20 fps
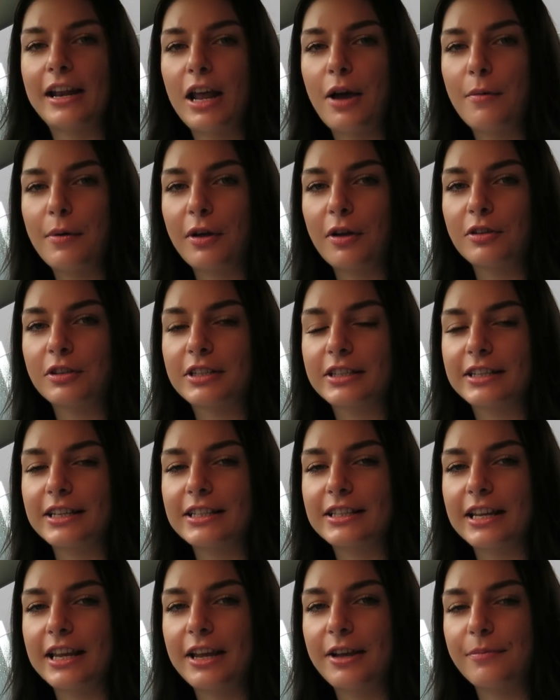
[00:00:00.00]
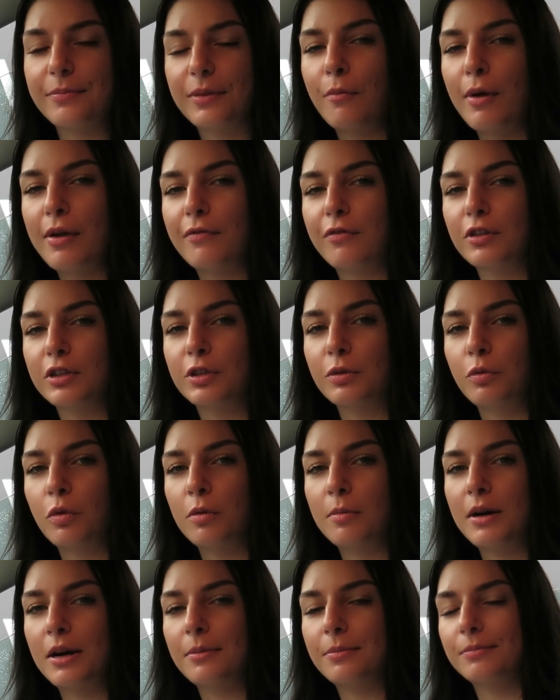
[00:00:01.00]
And now we're going to sit here and wait for it to
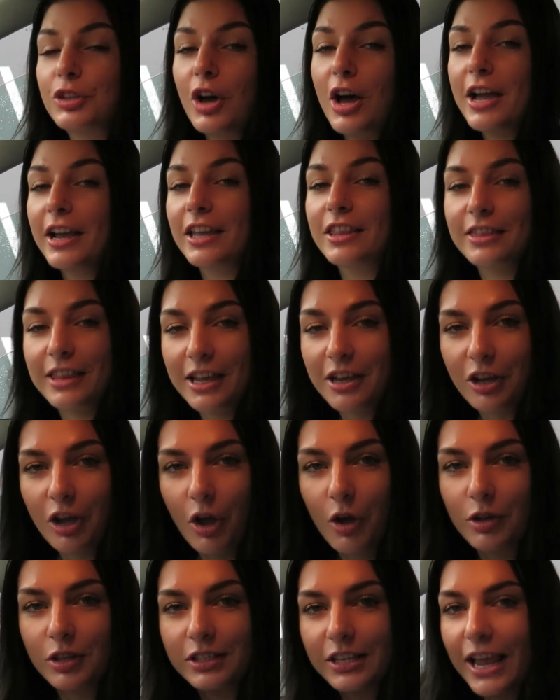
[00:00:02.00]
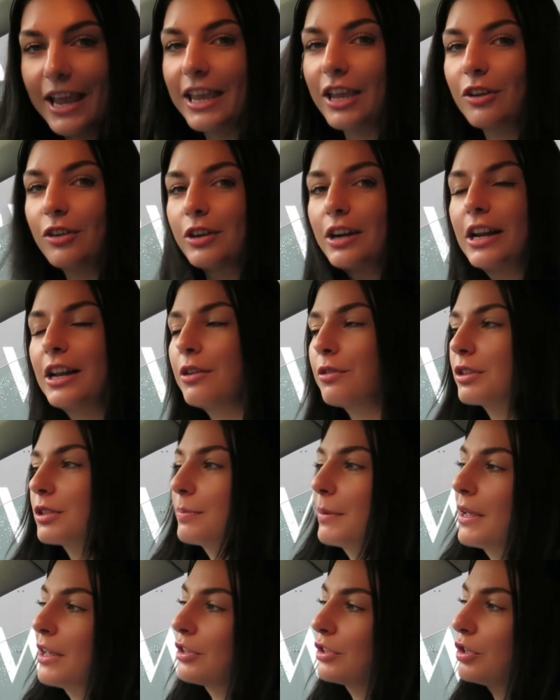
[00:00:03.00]
warm up so I can then go take it on a little
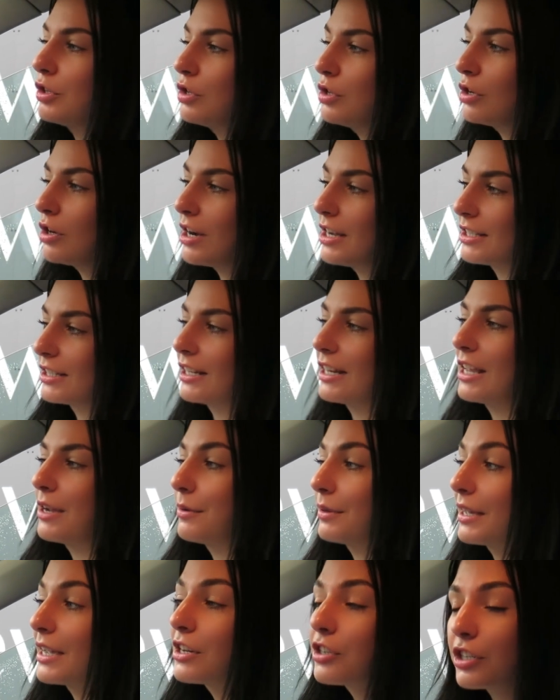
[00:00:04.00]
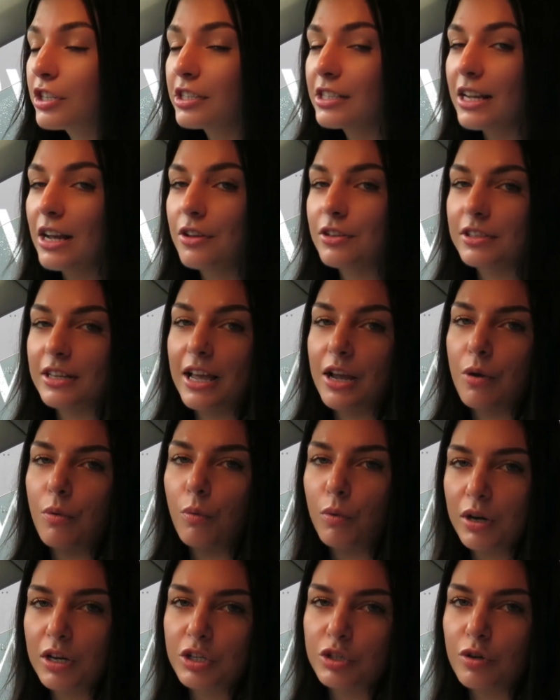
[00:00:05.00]
spin so you guys can hear what the engine sounds like,
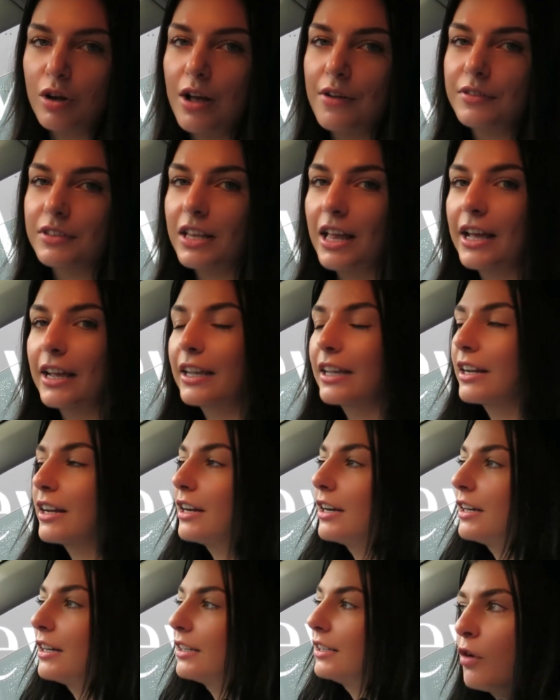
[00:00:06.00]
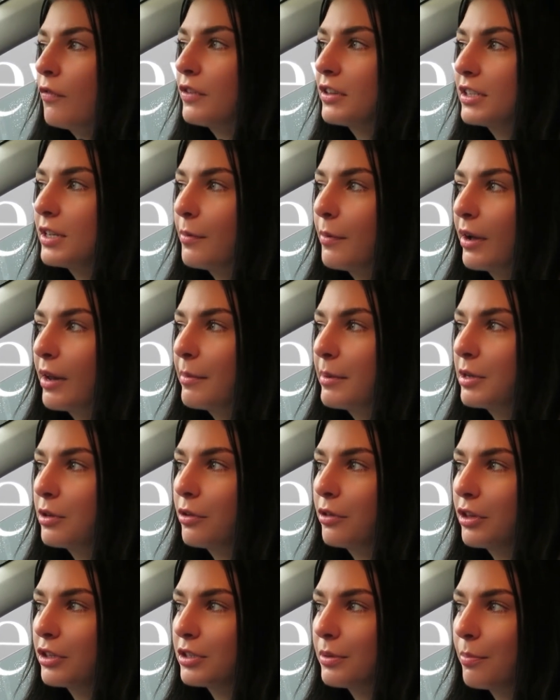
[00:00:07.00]
what it drives like, and obviously we're going to be
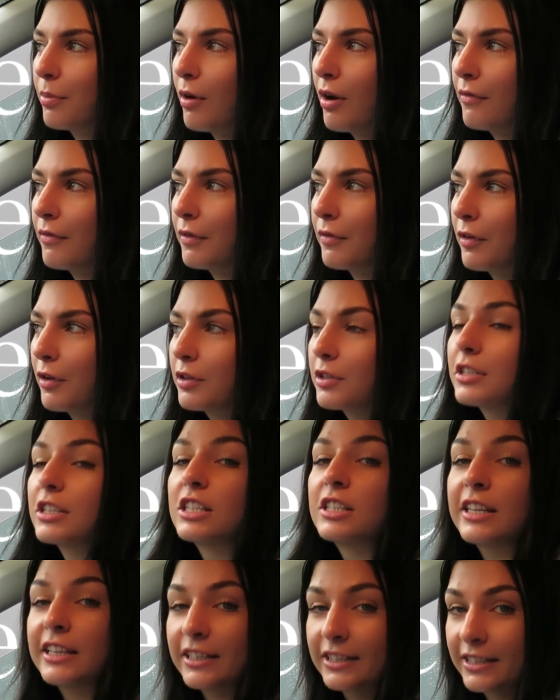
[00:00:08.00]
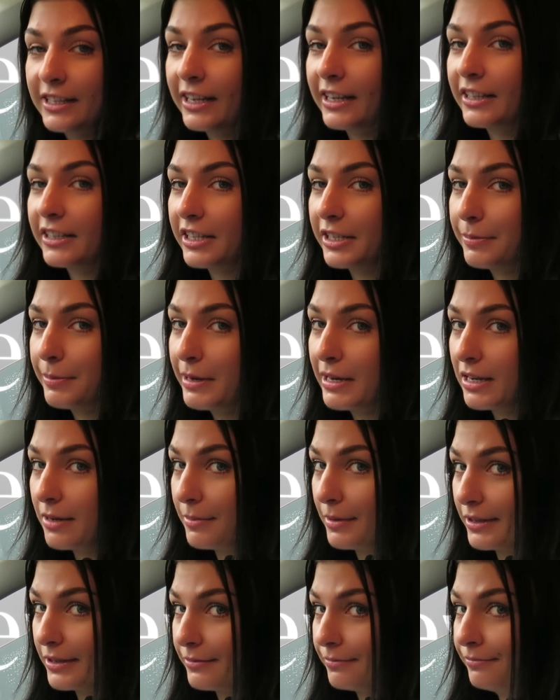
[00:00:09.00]
doing this on private roads, sticking to speed
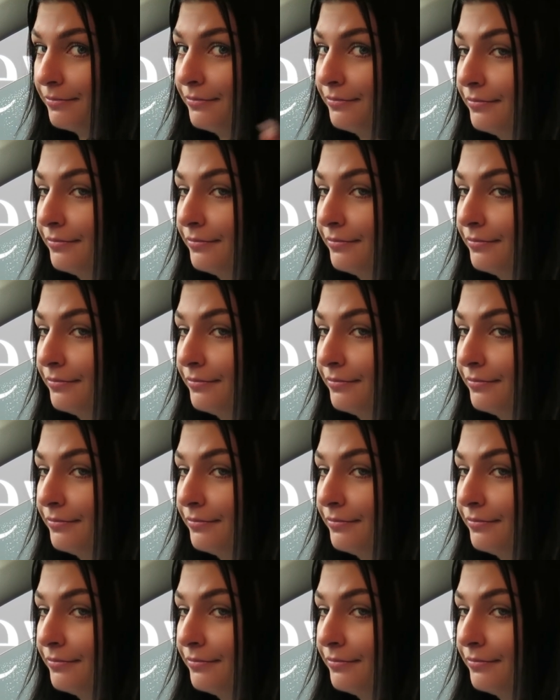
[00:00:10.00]
limits.